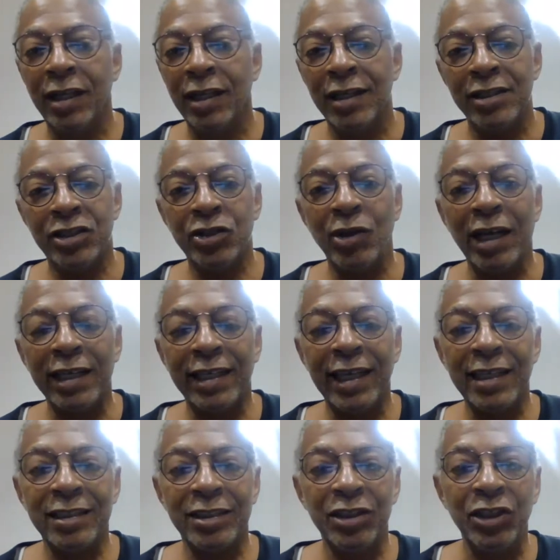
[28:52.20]
So I
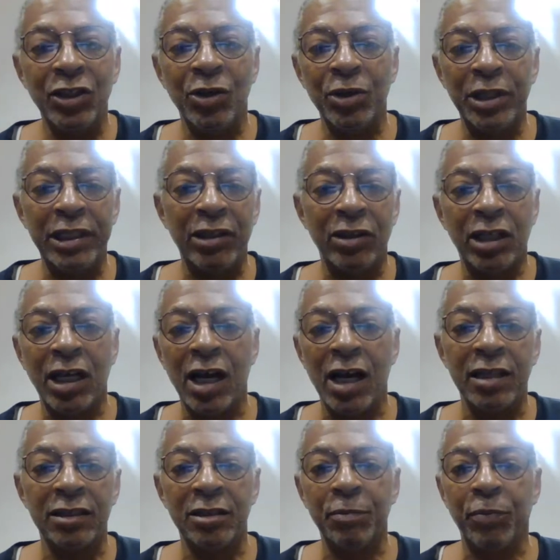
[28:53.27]
guess there are
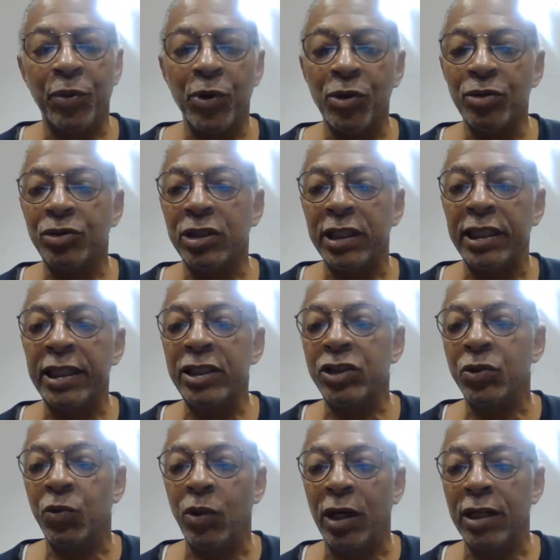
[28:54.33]
cons and pros to each
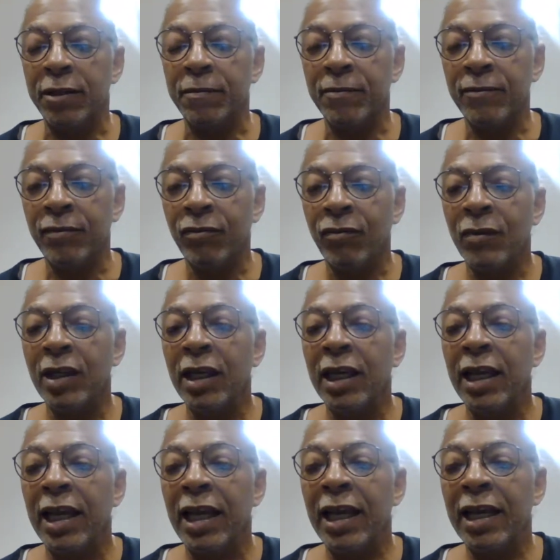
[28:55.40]
one.
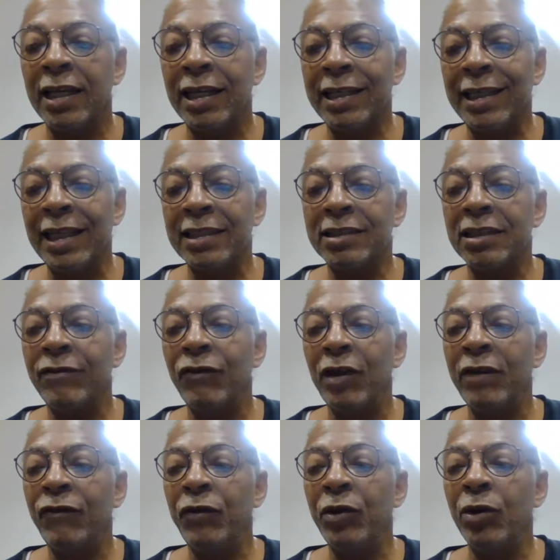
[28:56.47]
And I guess
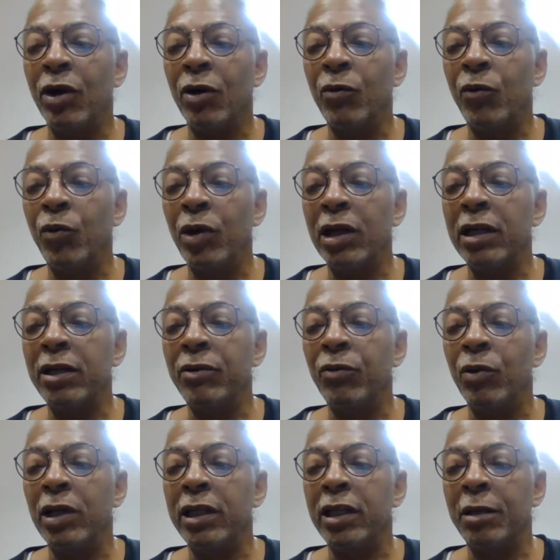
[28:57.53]
if you are really,
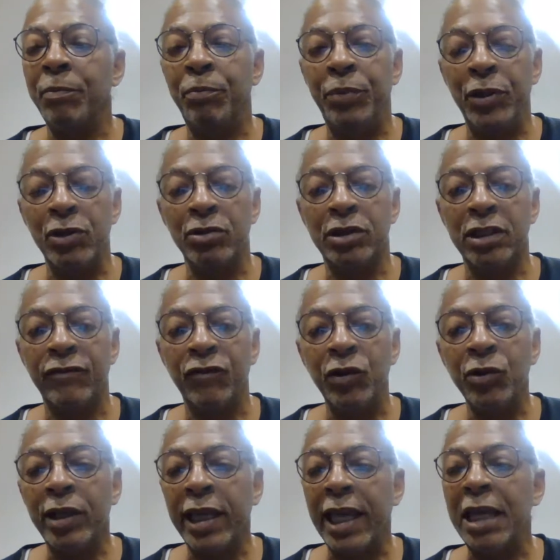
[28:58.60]
really abusive, you
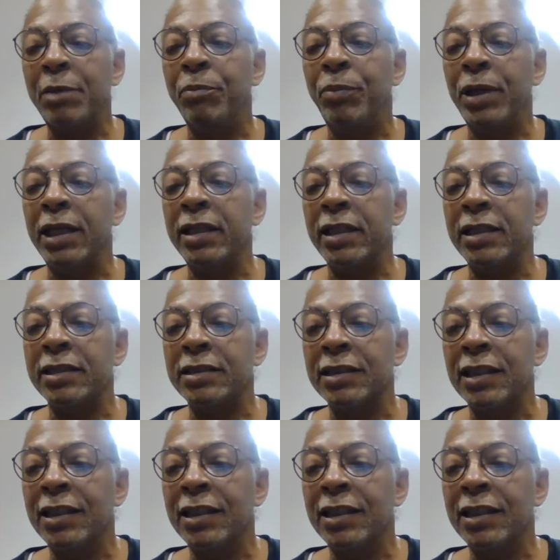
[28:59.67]
can bend this.